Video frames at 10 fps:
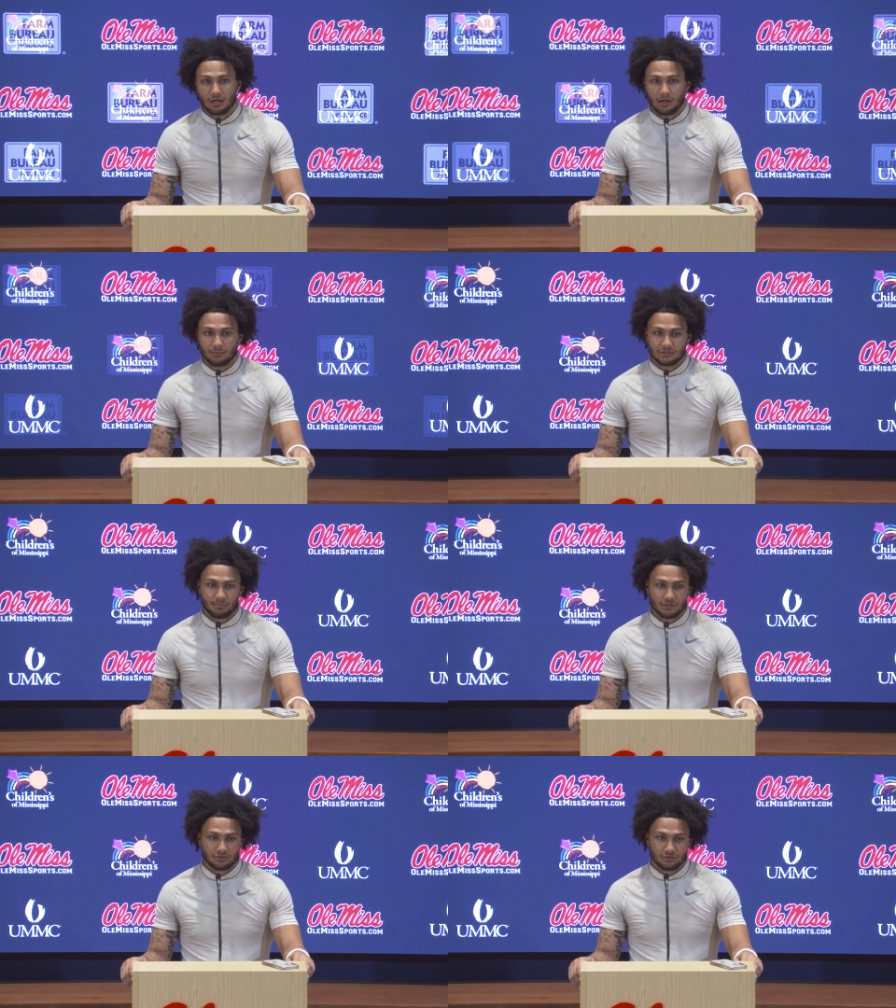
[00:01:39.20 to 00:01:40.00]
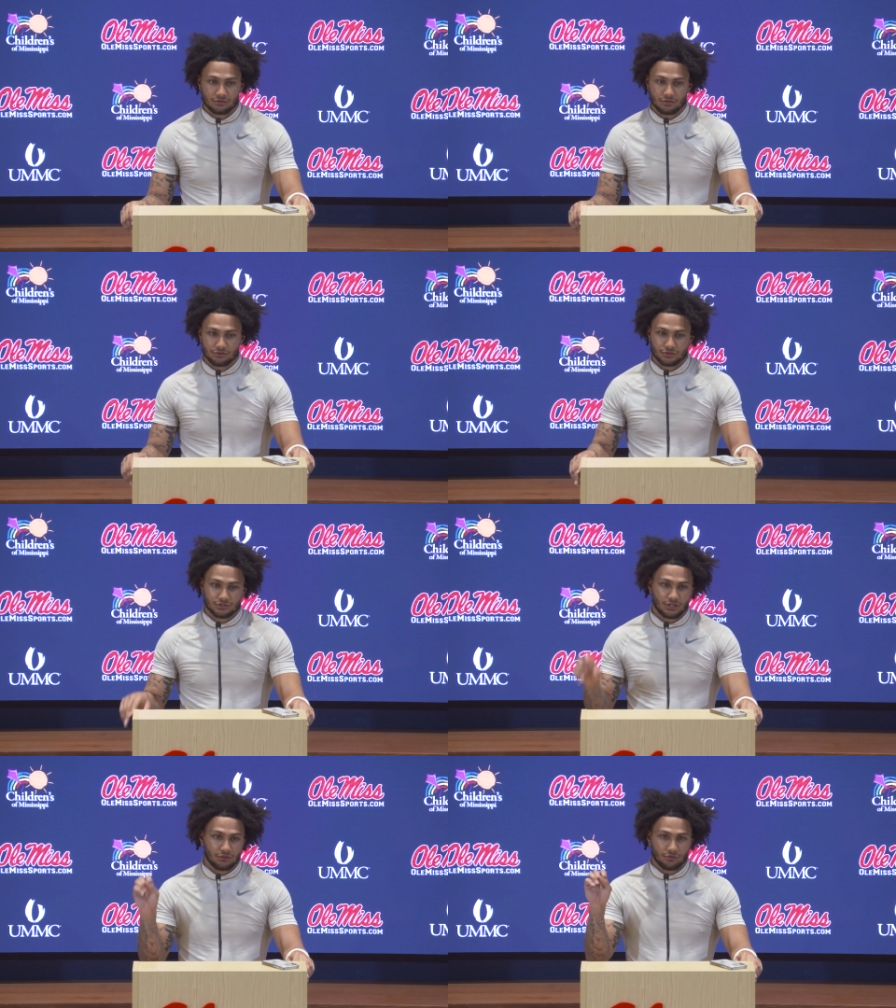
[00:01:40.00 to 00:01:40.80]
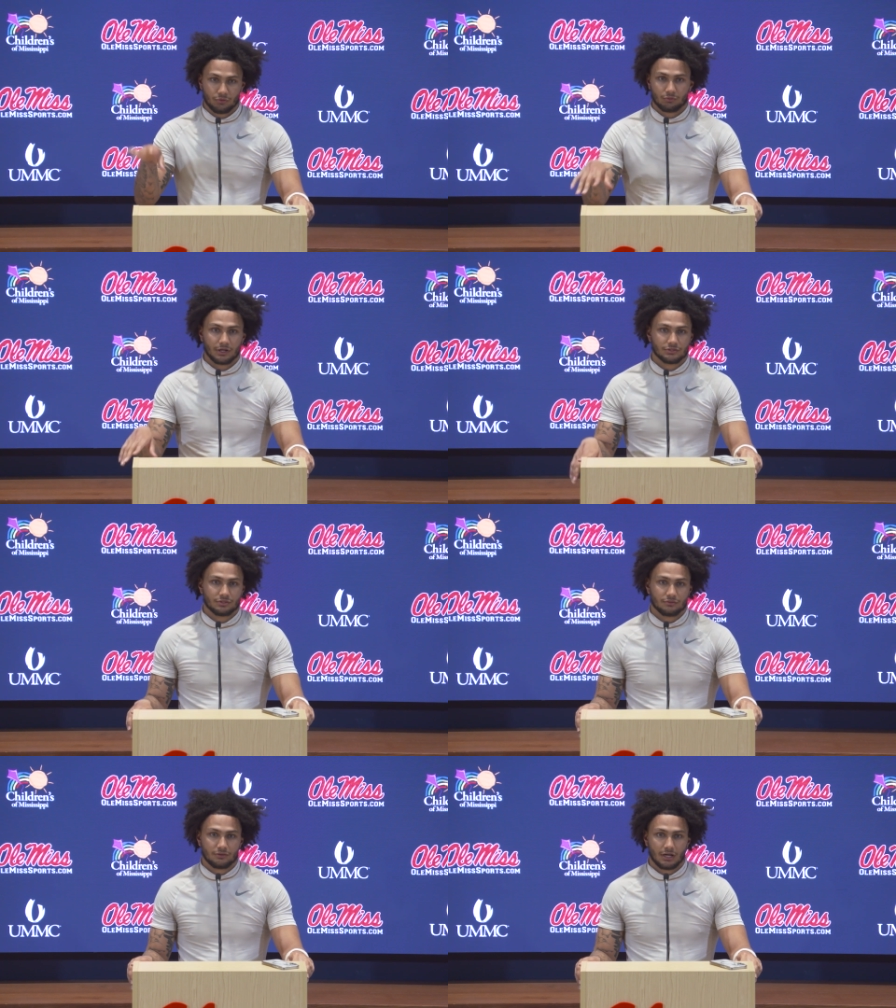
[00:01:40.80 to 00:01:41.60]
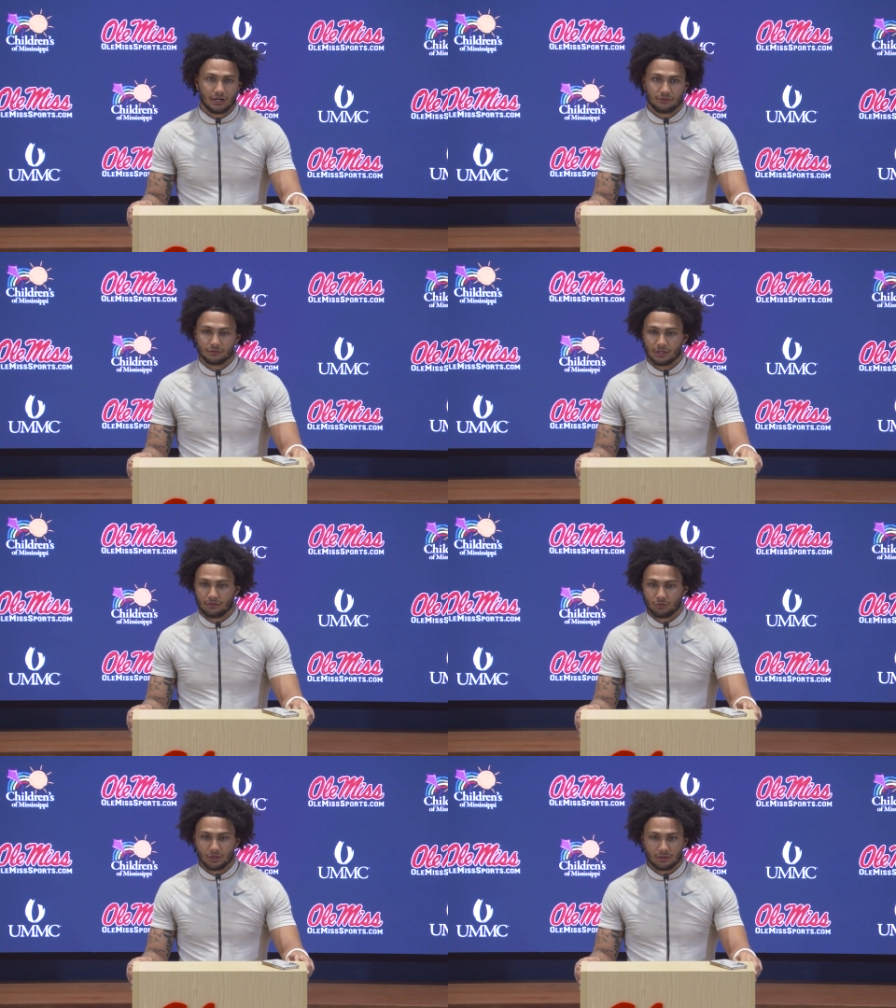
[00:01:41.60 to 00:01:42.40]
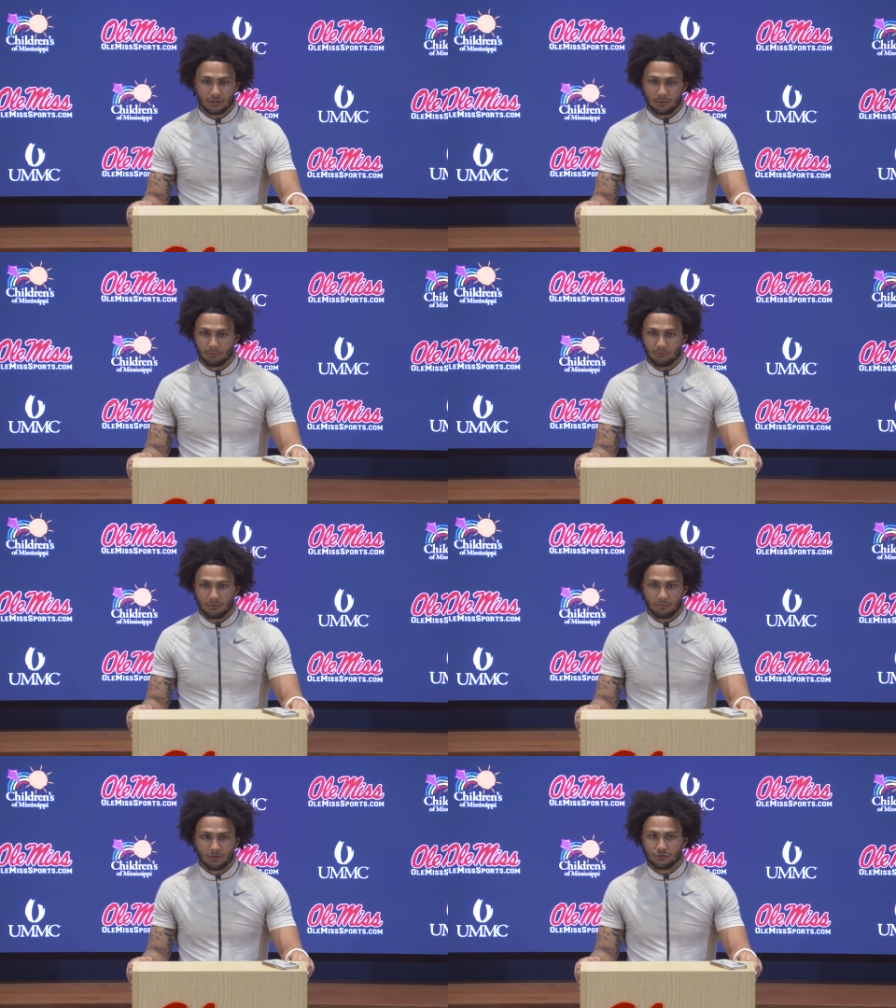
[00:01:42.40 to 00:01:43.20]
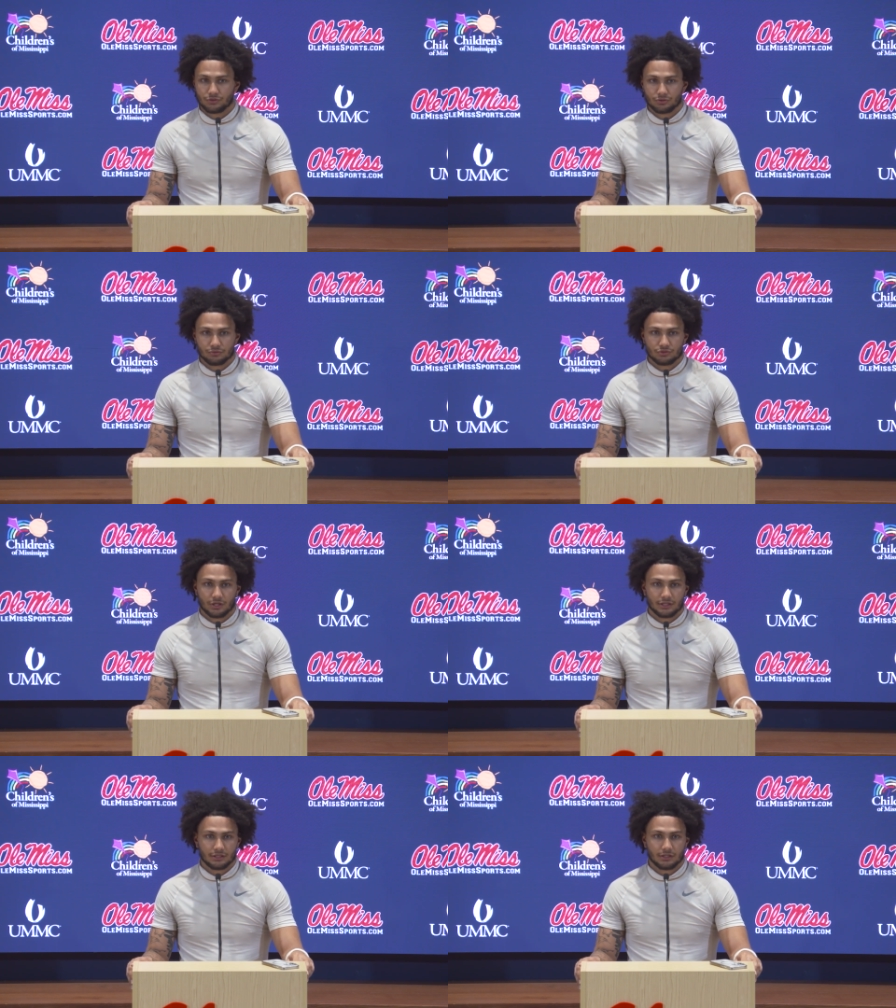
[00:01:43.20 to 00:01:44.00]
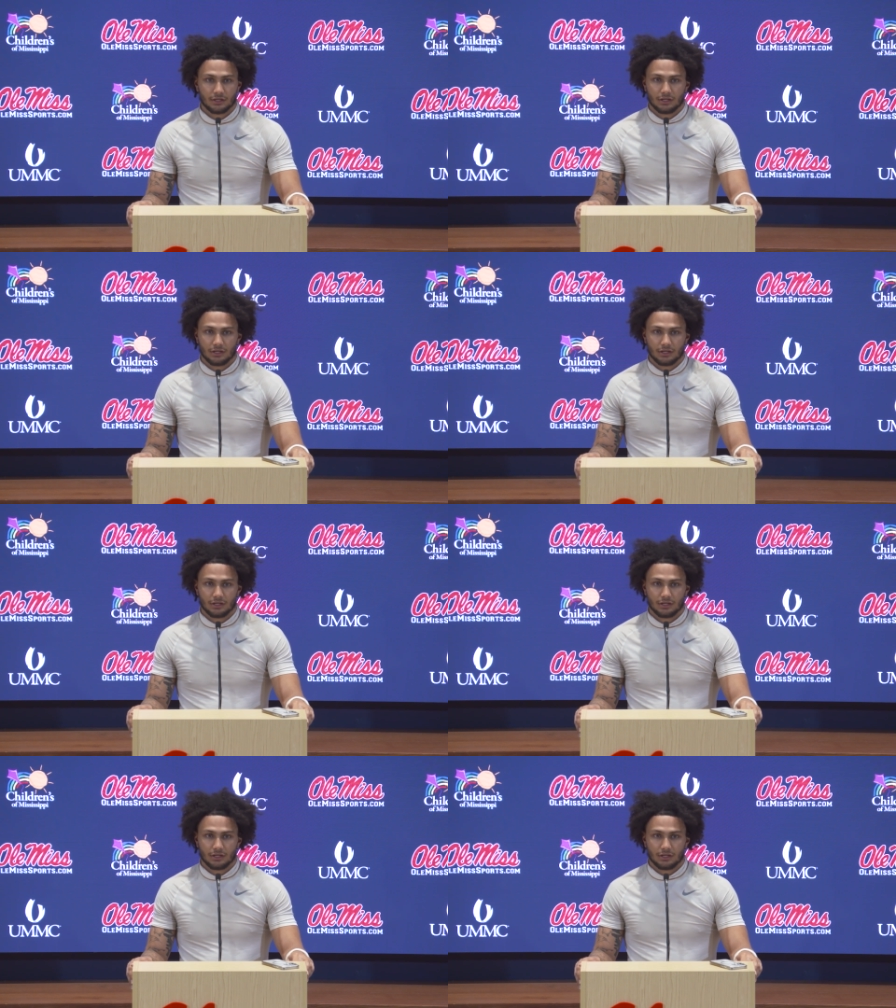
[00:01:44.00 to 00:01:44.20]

um, especially you know you're just getting thrown right into the fire. I think we have what like a month or two of training.